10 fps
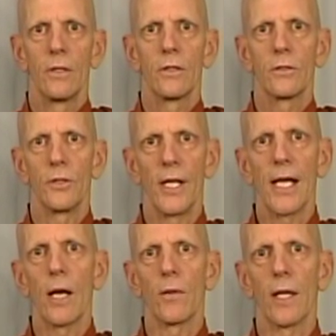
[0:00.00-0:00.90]
Today
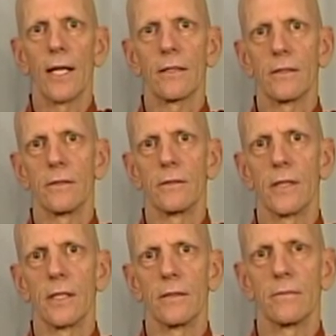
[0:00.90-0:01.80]
I would like
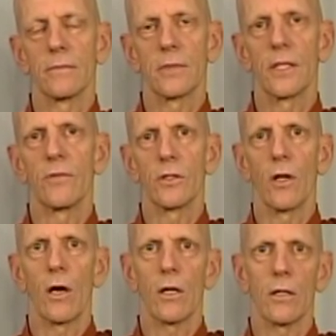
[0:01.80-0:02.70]
to give a
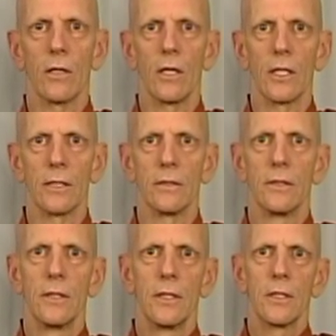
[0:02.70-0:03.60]
talk on
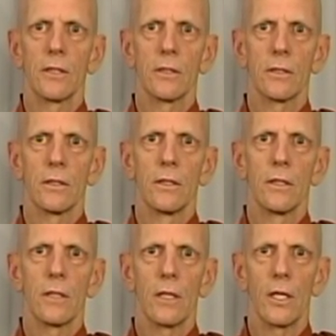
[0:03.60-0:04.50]

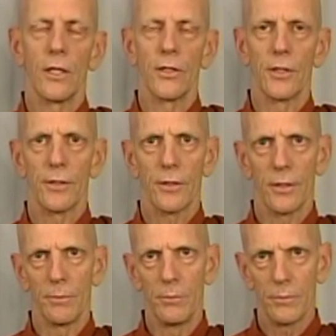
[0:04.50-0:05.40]
the
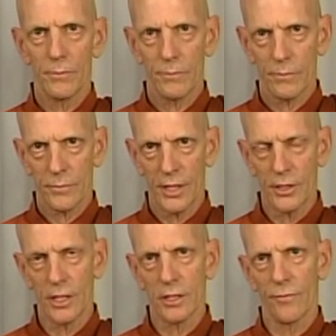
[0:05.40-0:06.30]

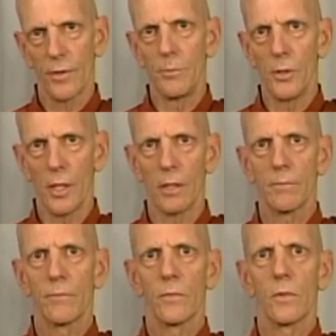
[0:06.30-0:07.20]
teachings of the Buddha,
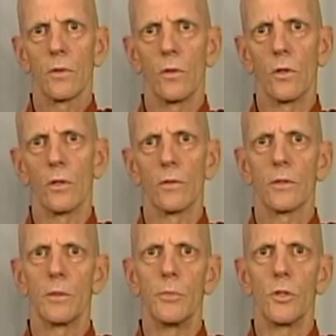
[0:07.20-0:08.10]
or the
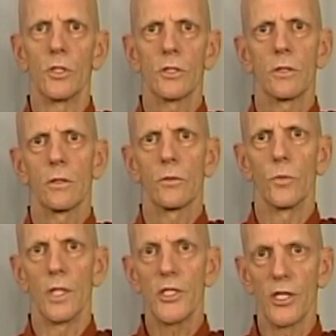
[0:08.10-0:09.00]
Buddhist
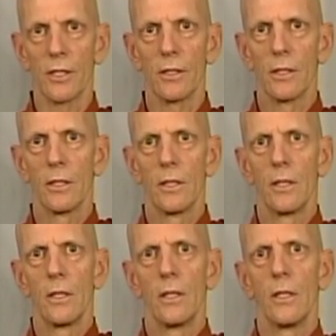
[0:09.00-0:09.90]
religion.
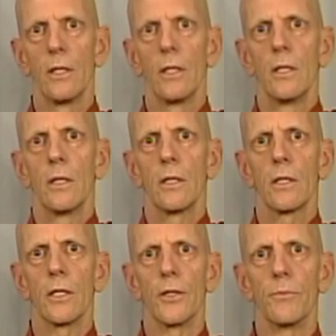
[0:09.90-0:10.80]

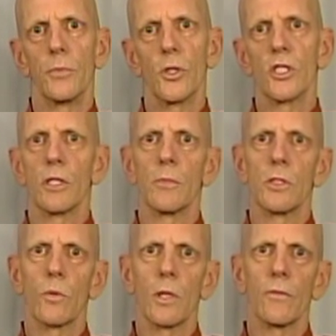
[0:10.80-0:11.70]
And Buddhism is
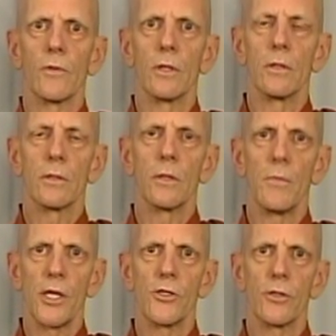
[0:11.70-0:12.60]
one of the
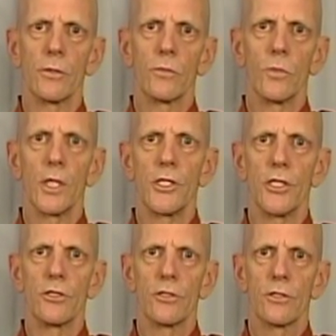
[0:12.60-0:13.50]
major
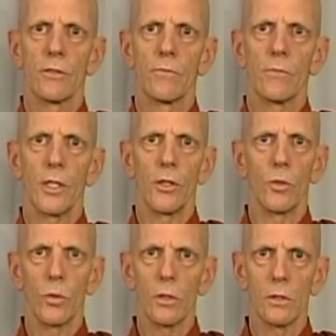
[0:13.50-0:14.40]
religions in the
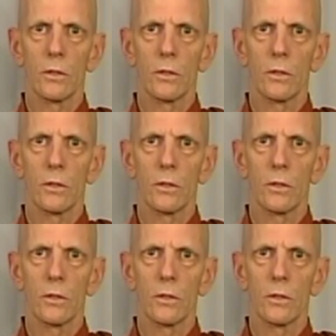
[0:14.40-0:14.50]
world.